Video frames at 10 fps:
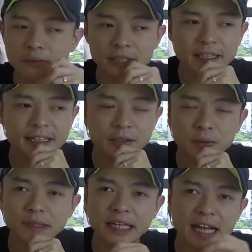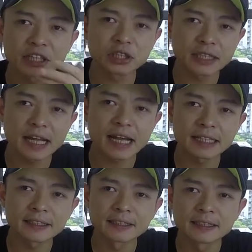that I know that actually
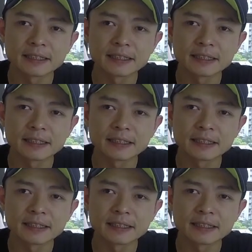has